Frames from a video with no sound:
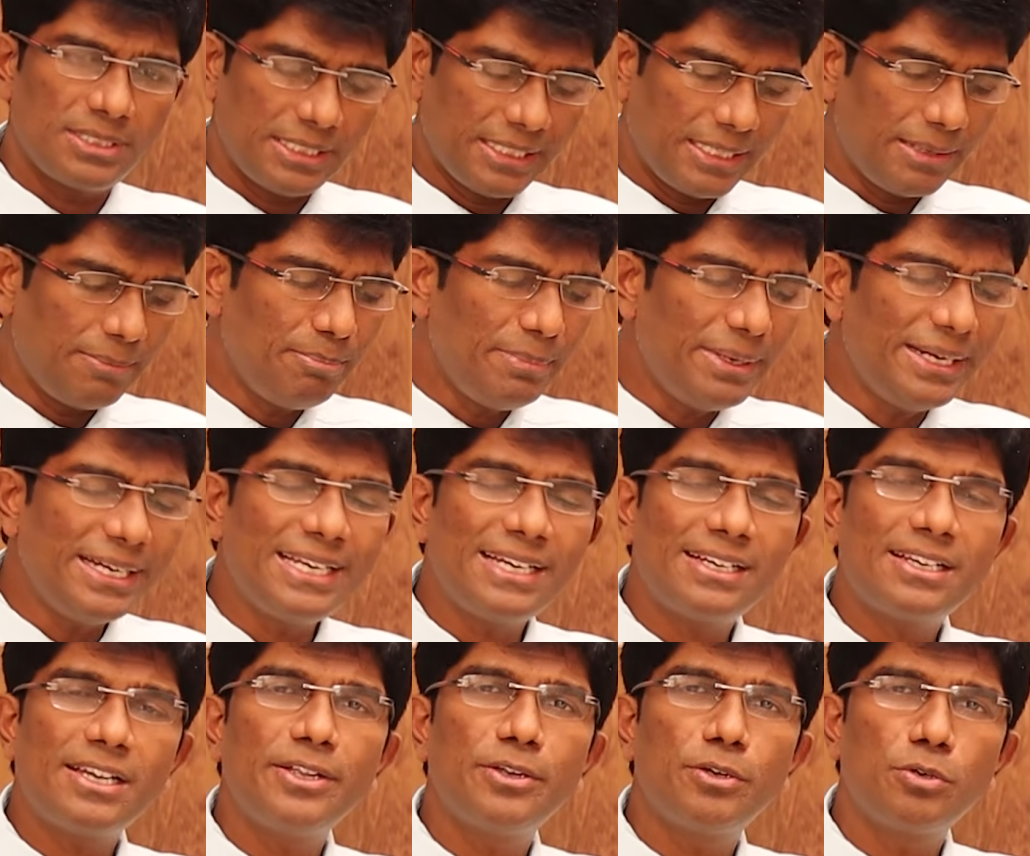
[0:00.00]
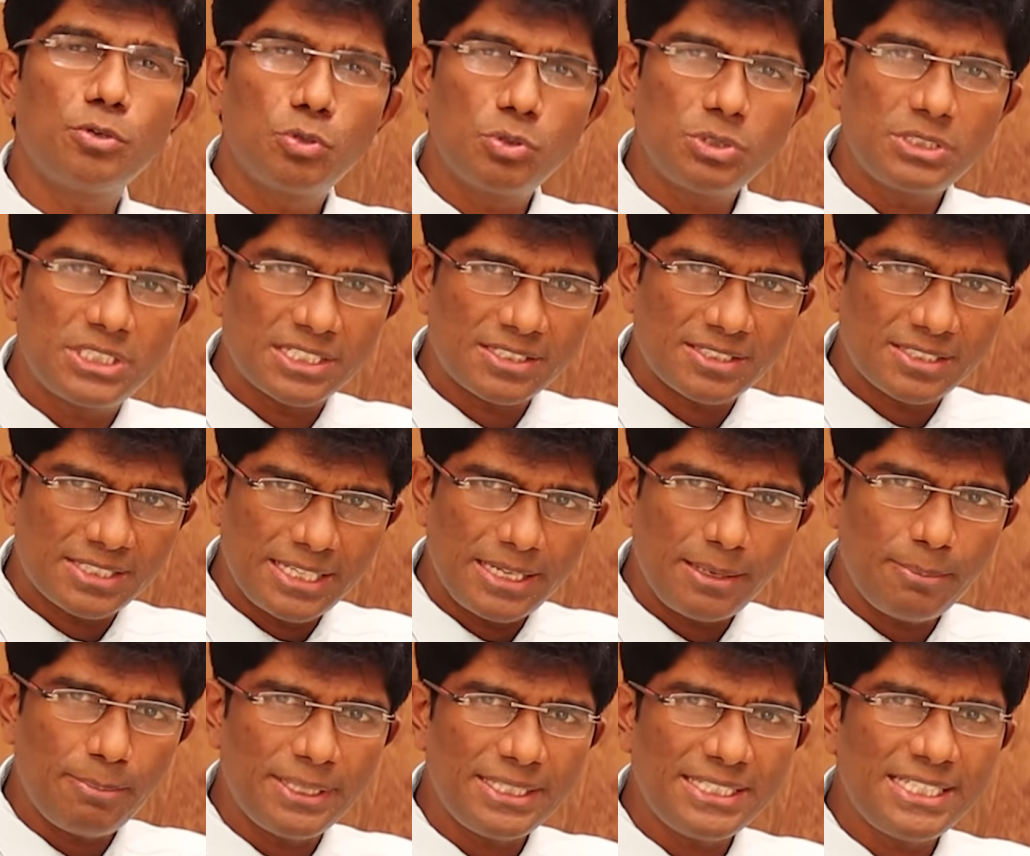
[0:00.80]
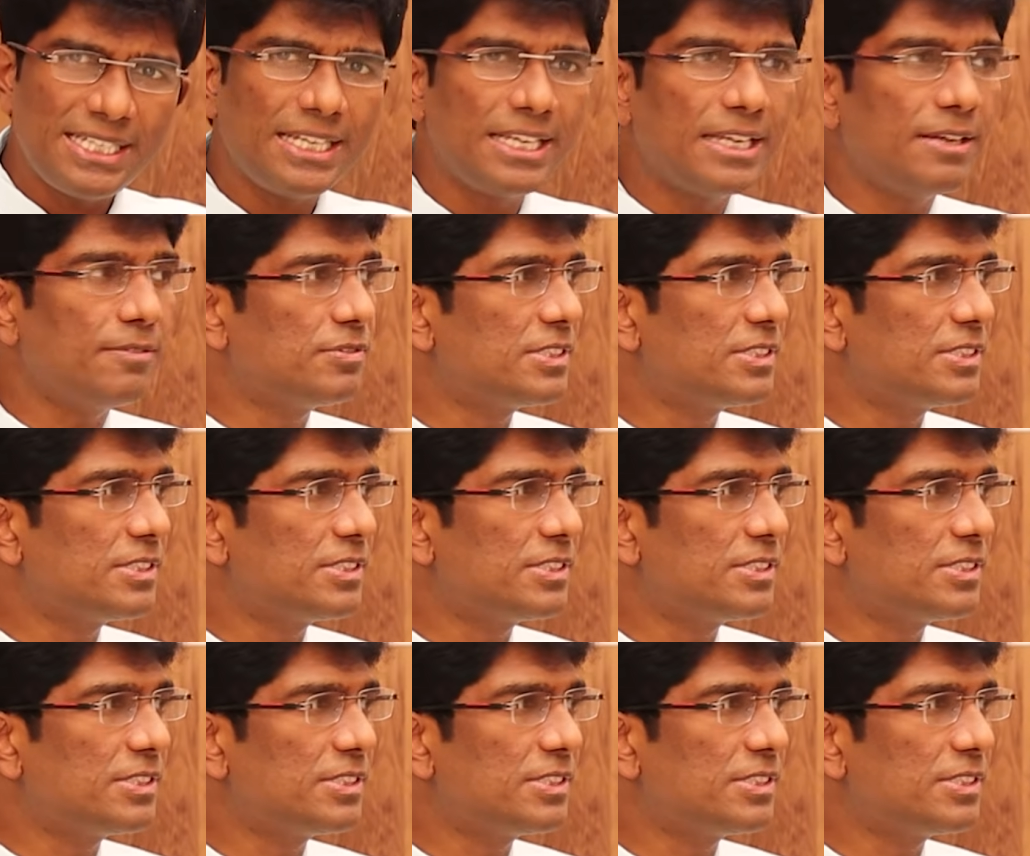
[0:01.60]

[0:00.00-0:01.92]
immediately you do just CBG.